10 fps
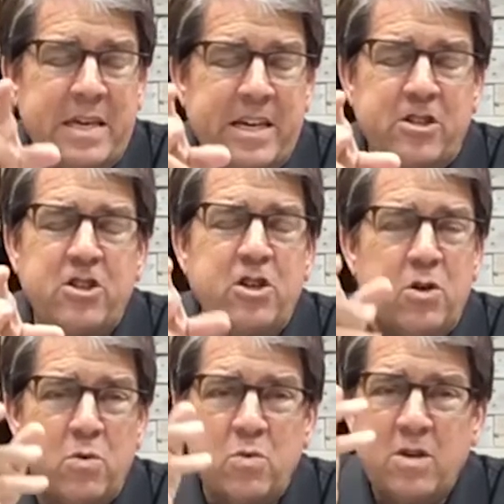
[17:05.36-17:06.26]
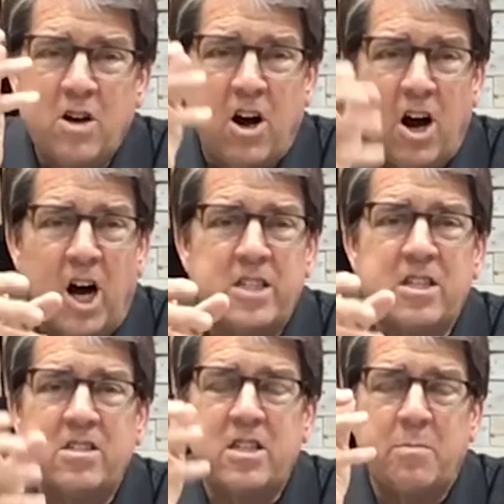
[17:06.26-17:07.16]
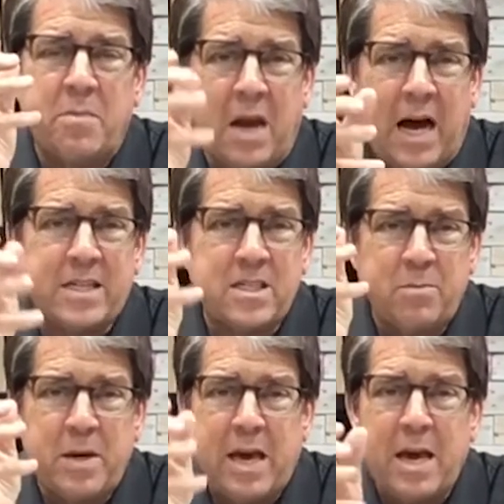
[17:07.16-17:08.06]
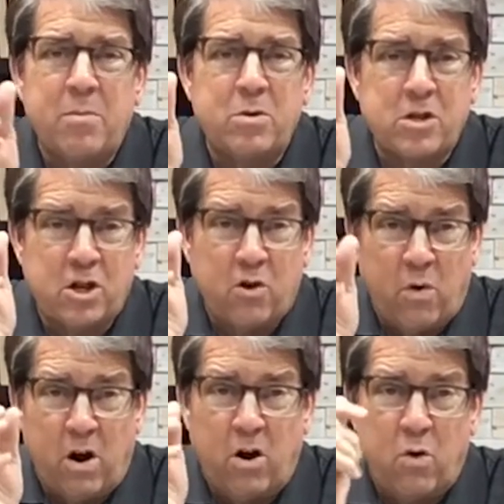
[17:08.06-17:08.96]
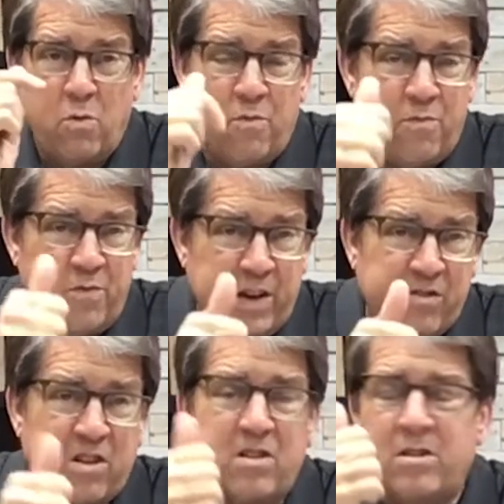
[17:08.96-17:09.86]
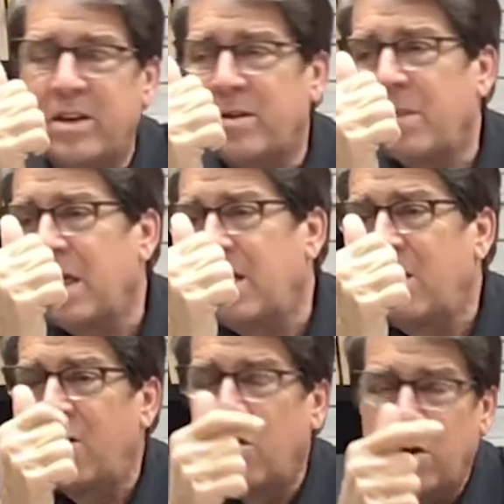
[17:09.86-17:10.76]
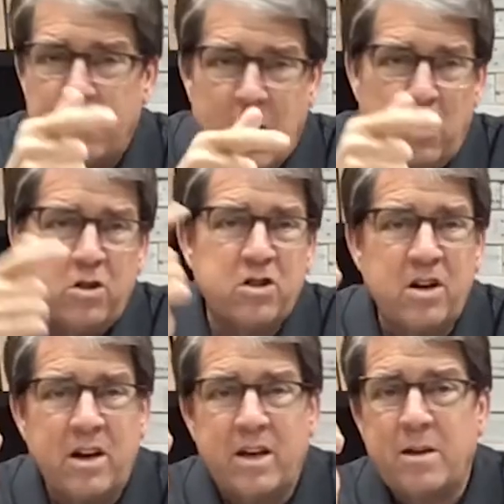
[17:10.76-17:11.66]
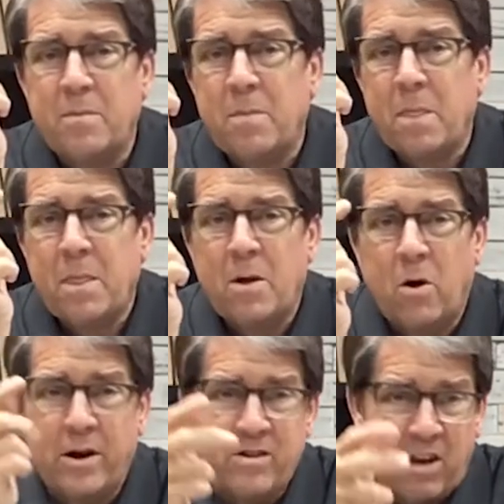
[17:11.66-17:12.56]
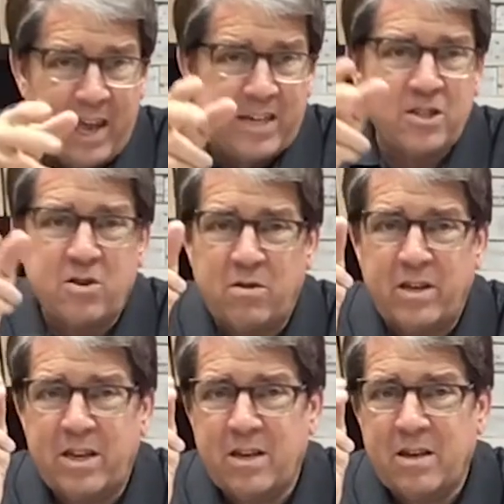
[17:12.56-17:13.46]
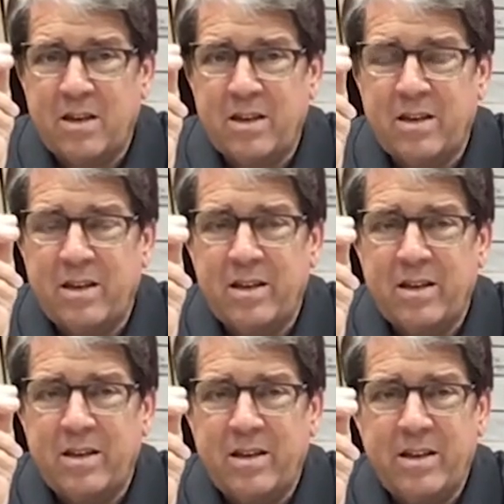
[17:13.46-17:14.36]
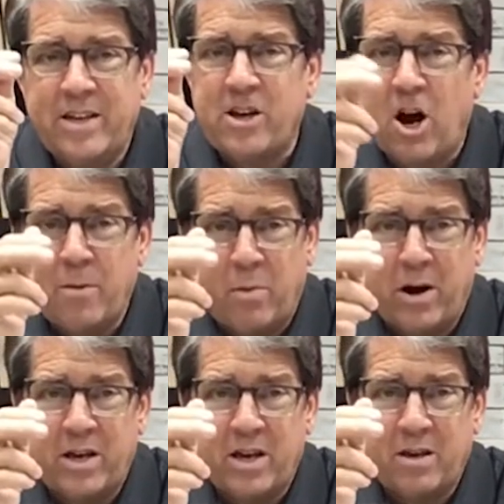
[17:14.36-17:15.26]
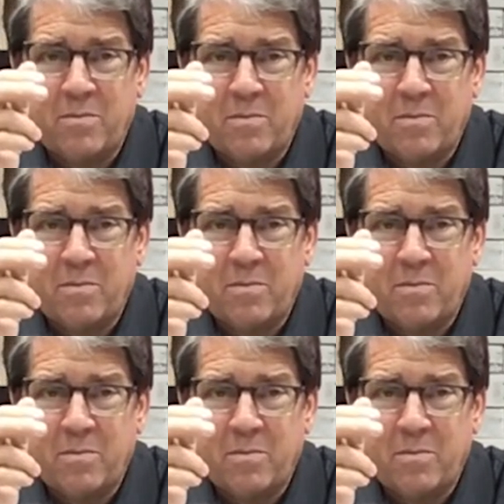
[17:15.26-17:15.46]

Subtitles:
issue causes them not to be able to grow physically or emotionally or intellectually. It's heartbreaking.